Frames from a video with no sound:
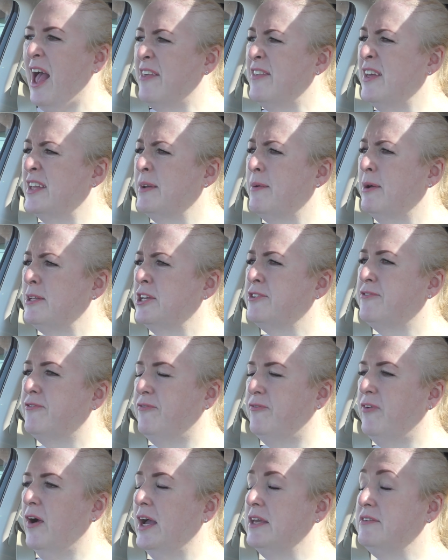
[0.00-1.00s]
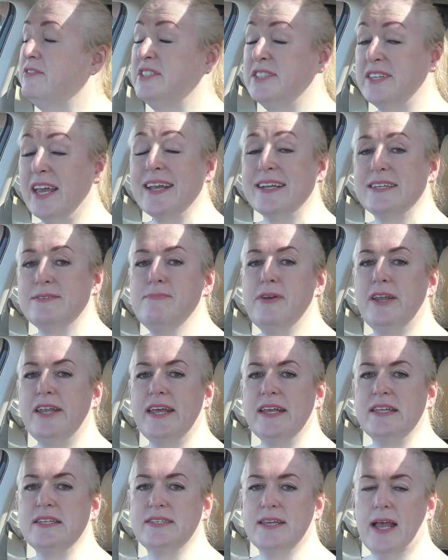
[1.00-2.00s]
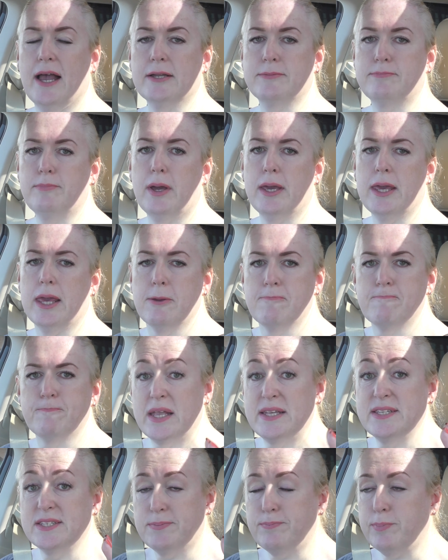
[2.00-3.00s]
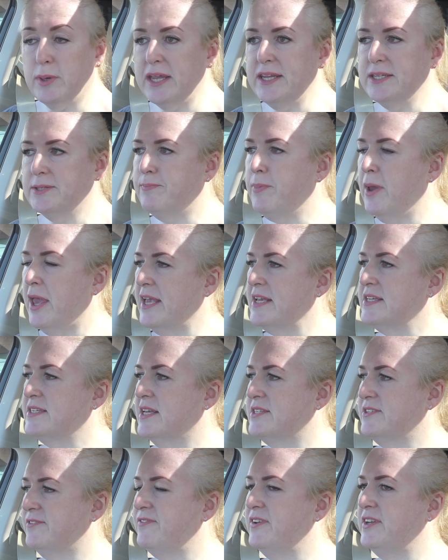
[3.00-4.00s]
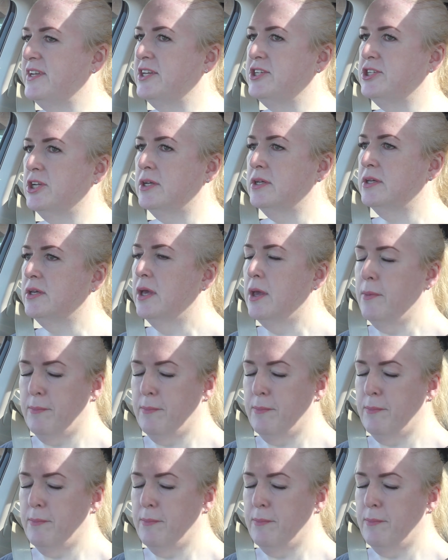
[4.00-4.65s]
And then I managed five, six minutes at my speed pace as a finisher.